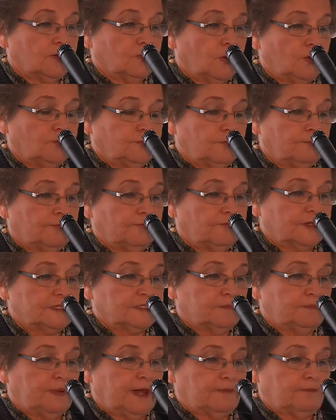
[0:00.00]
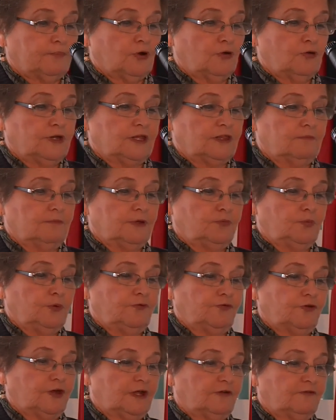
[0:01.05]
I quote from Professor Pat Brody, the
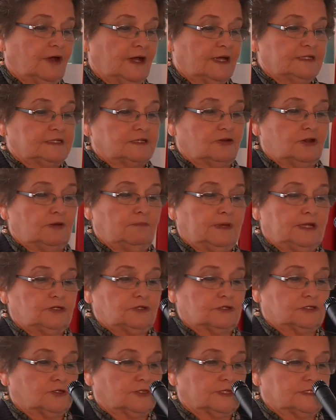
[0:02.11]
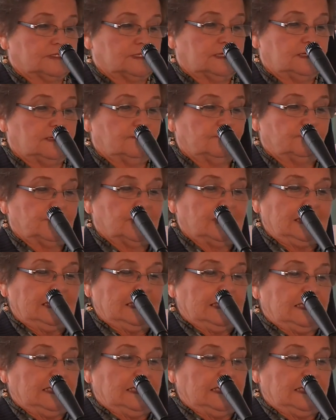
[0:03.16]
midwifery advisor and mentor to the team,